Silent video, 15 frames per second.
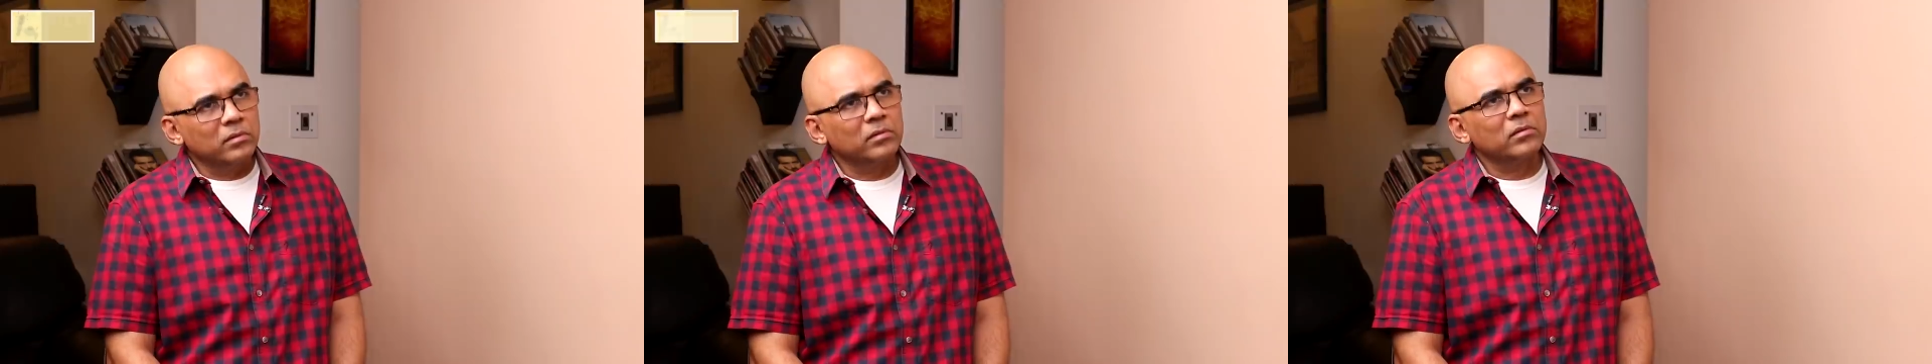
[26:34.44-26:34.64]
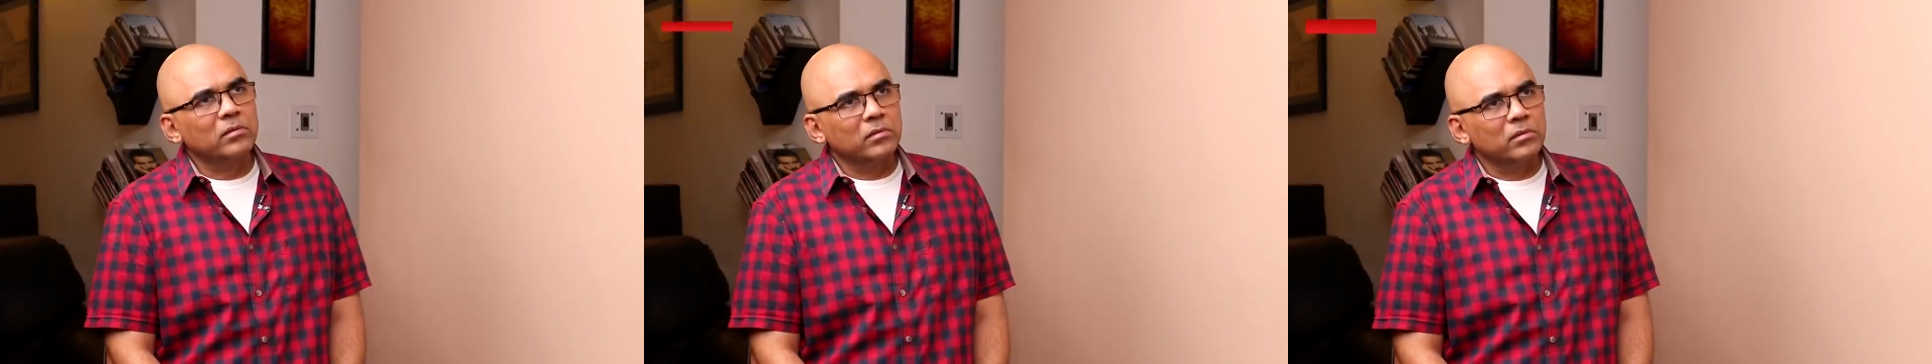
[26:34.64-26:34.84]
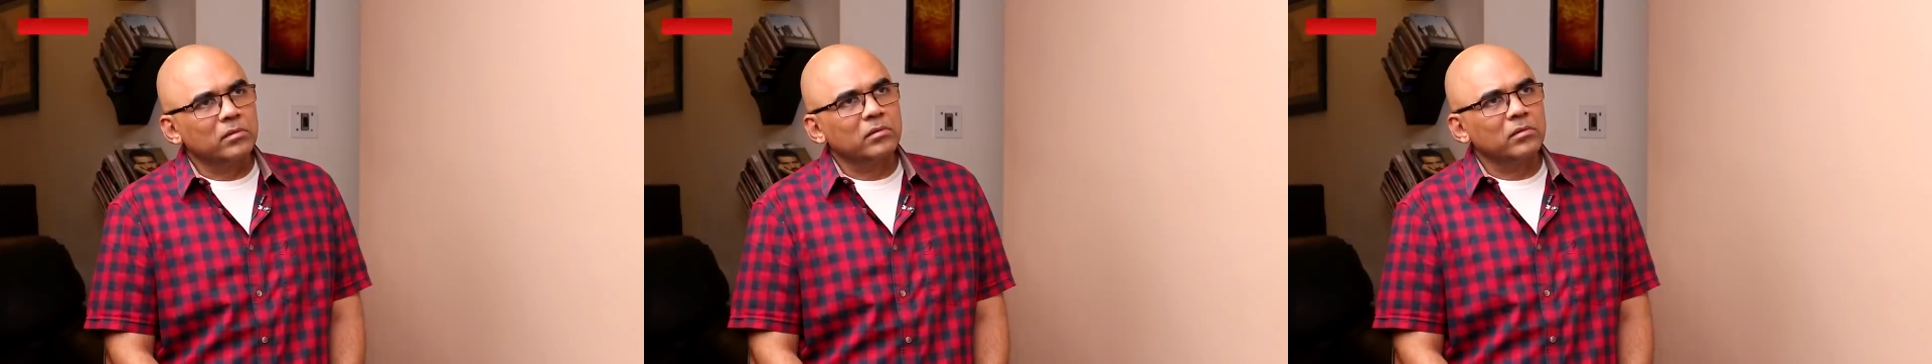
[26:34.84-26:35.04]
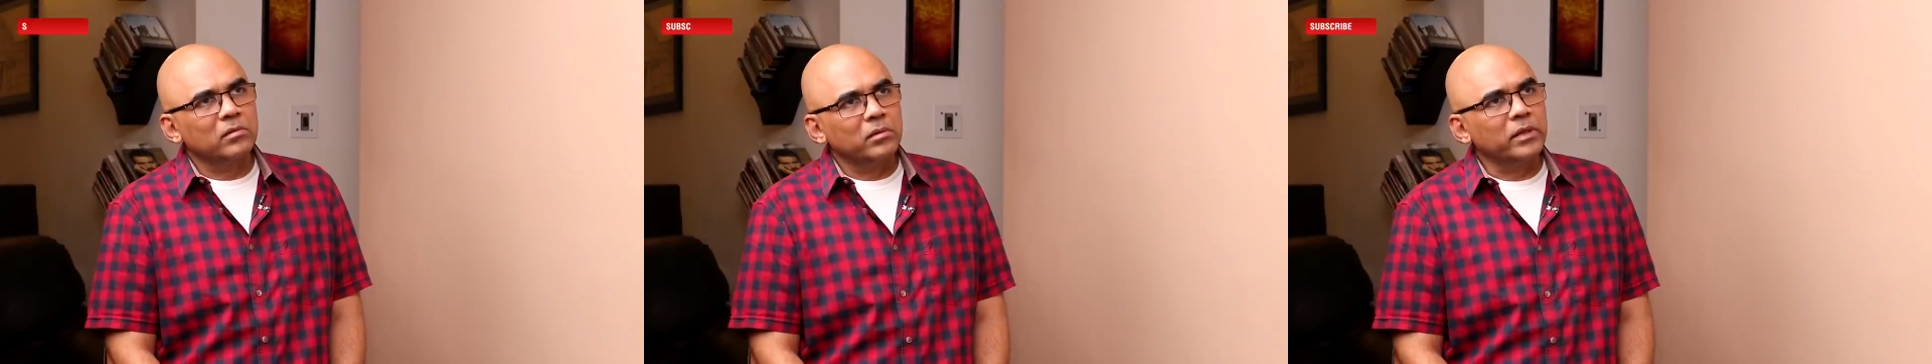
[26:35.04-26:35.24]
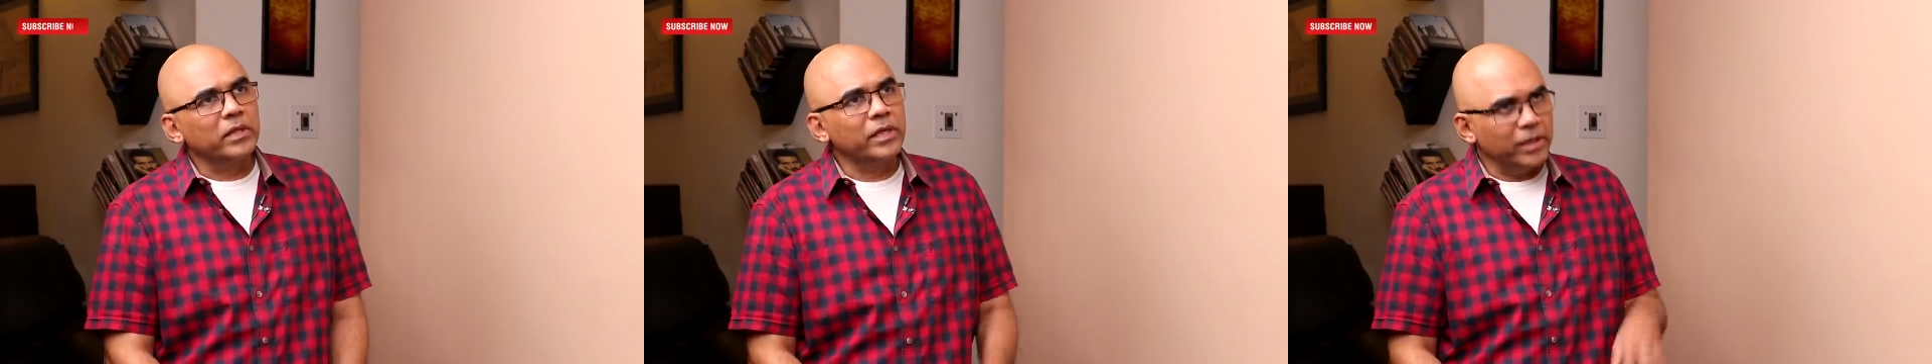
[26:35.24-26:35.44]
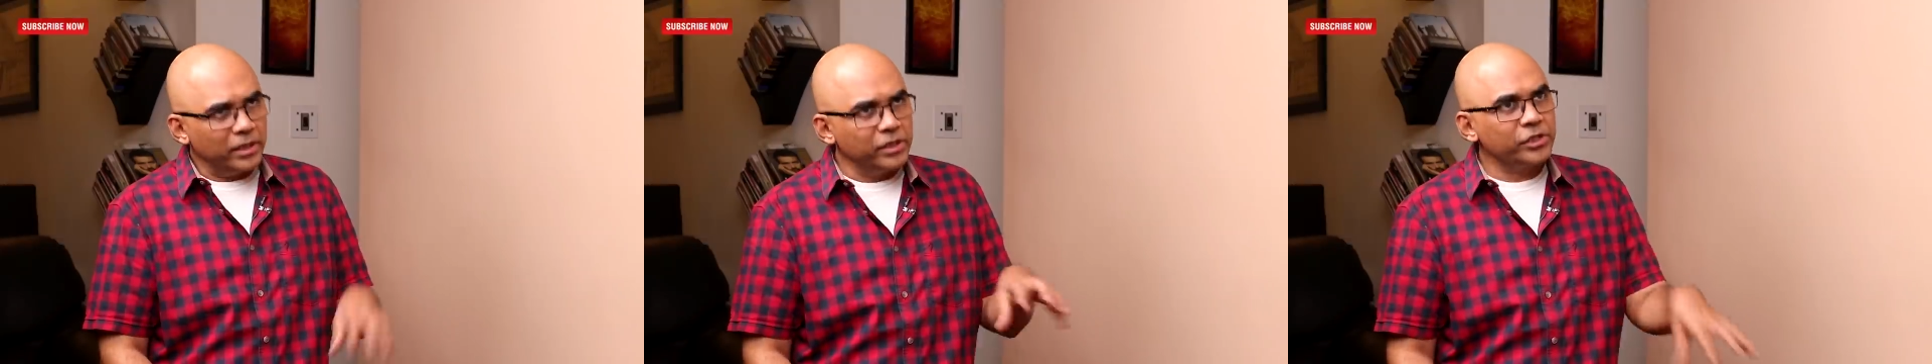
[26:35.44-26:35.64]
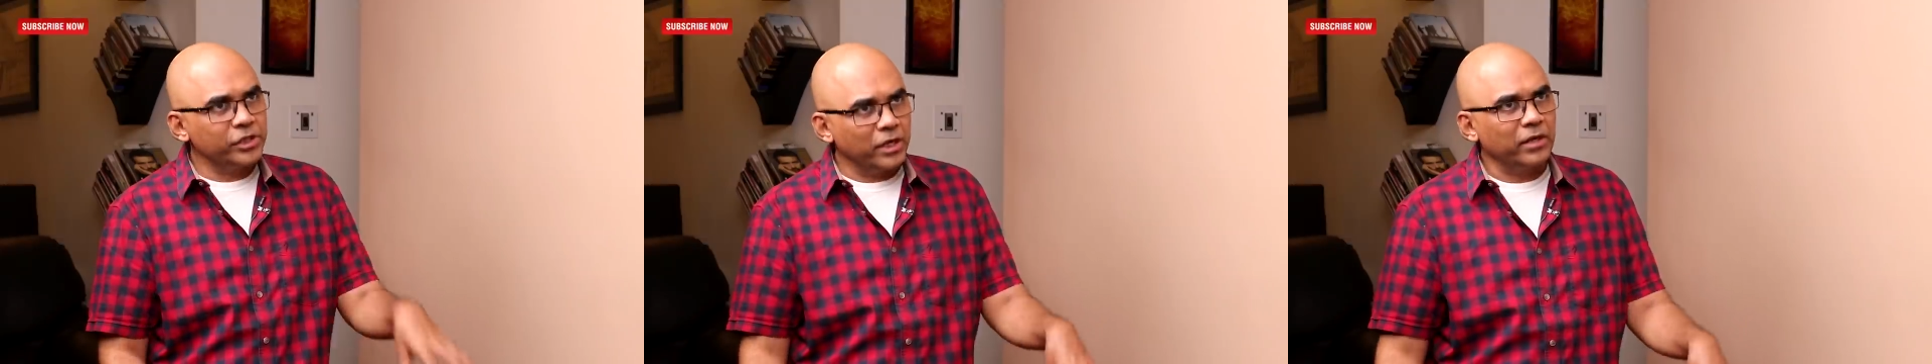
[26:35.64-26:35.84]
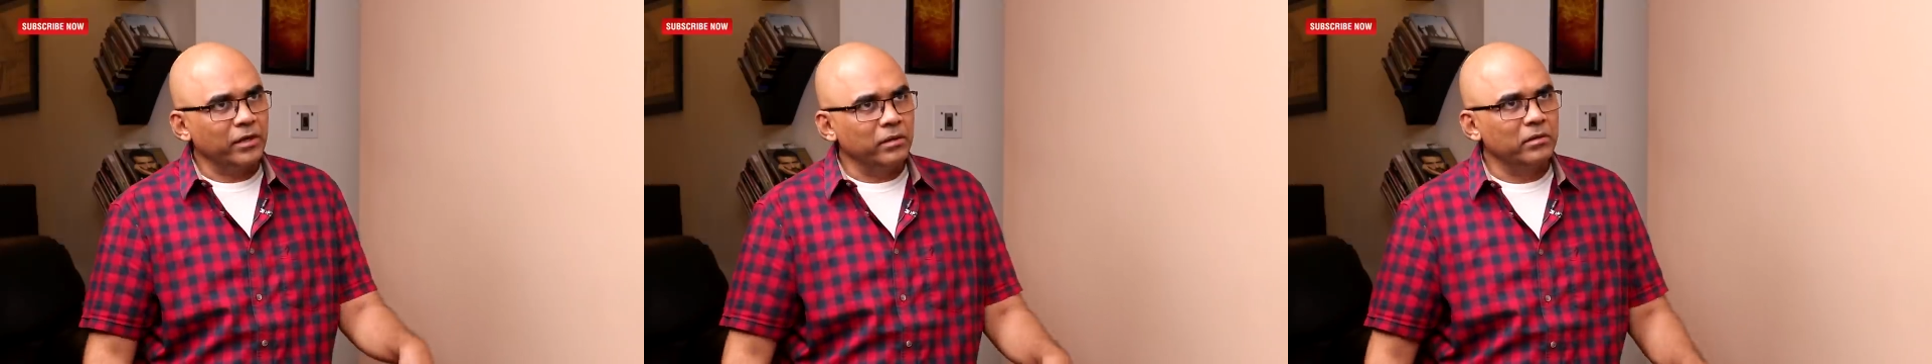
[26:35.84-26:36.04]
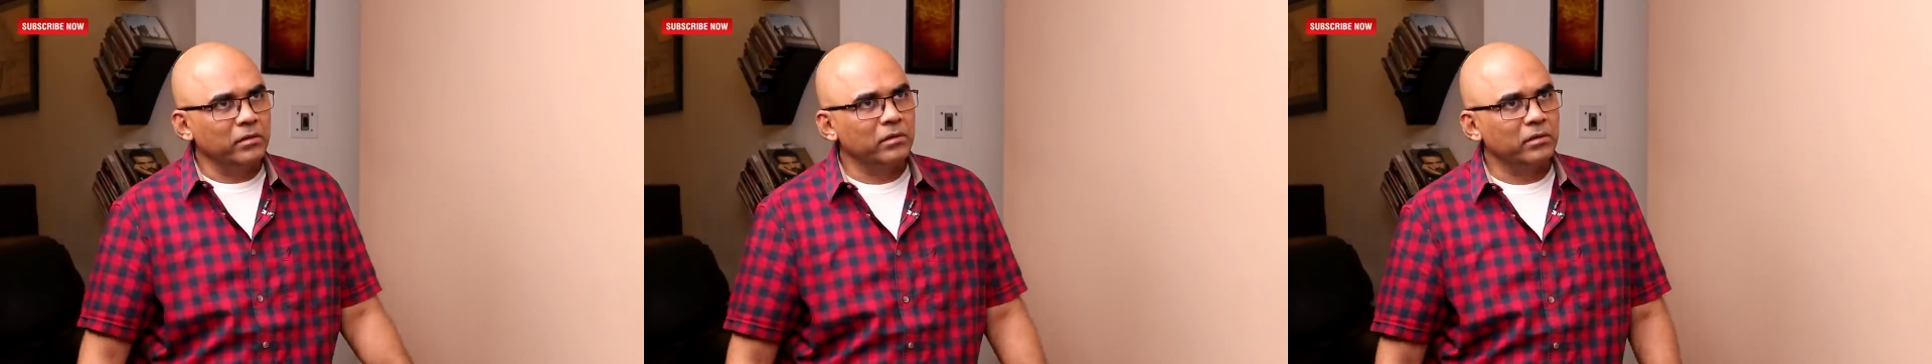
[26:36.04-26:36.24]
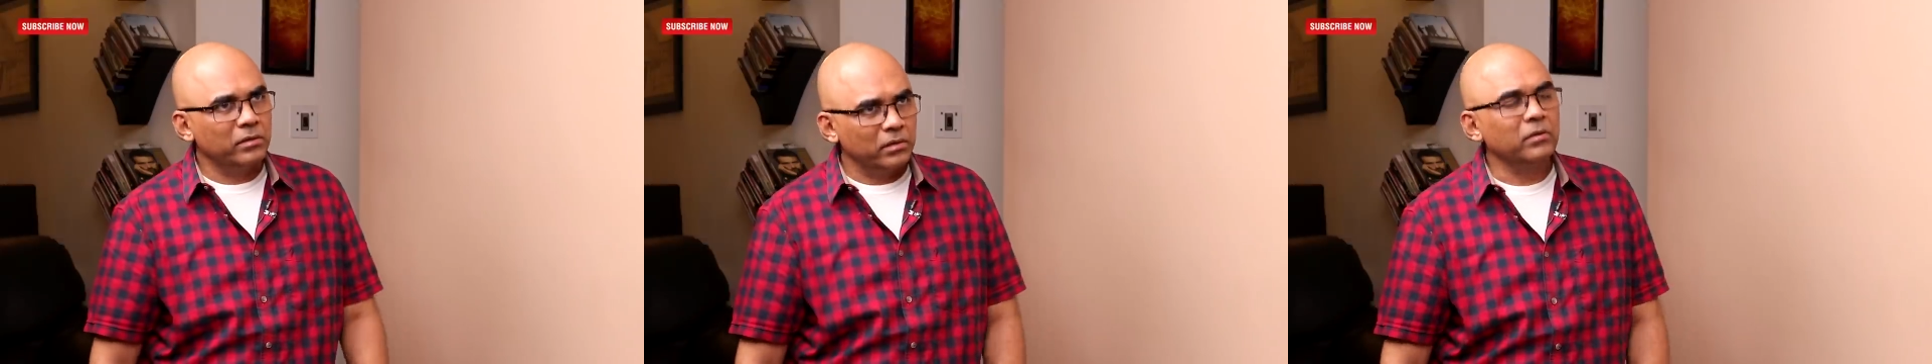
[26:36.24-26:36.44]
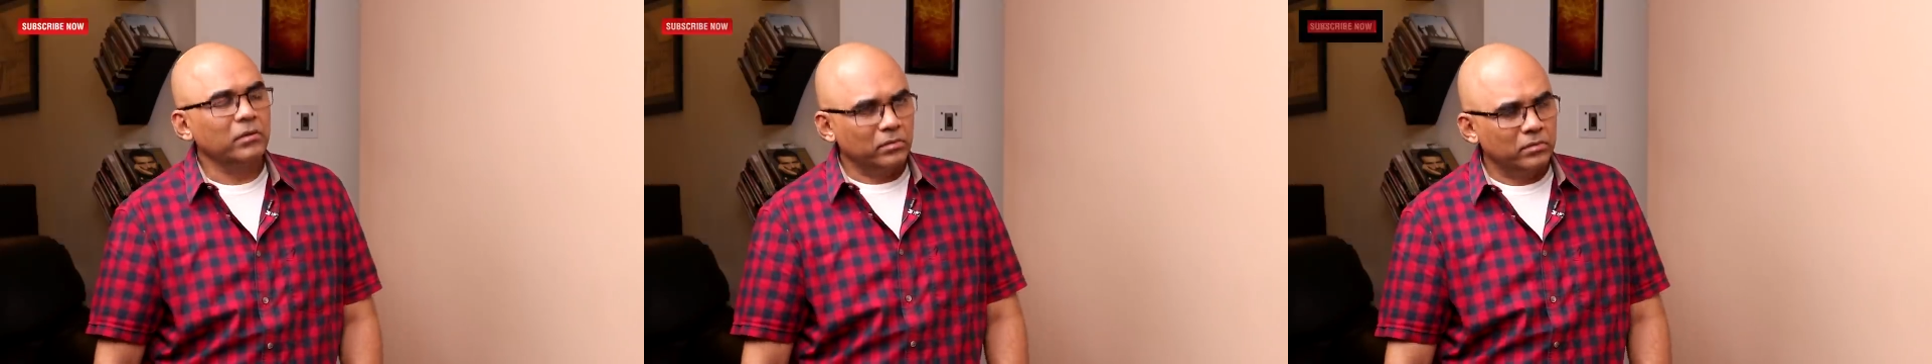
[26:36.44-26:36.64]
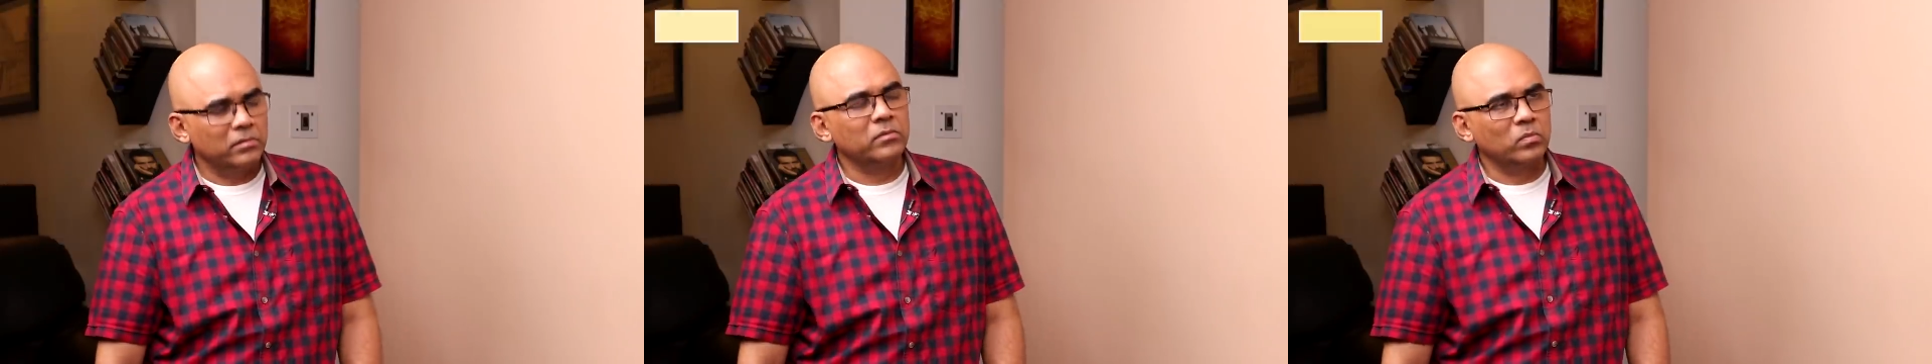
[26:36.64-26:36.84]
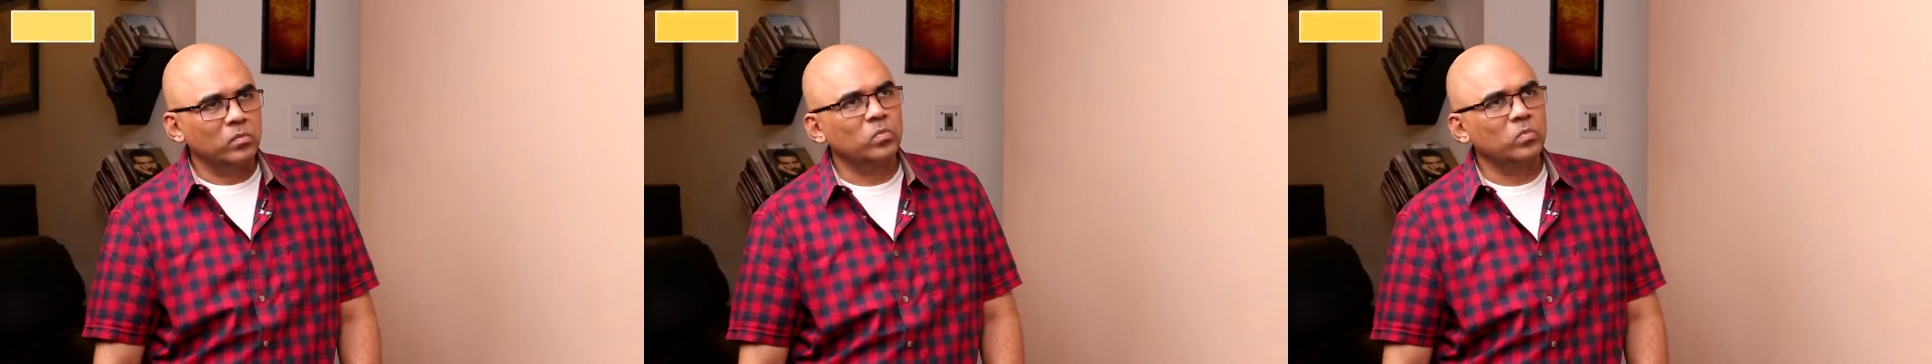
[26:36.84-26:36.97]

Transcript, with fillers: and it was in, a, in Chennai. Yeah, and it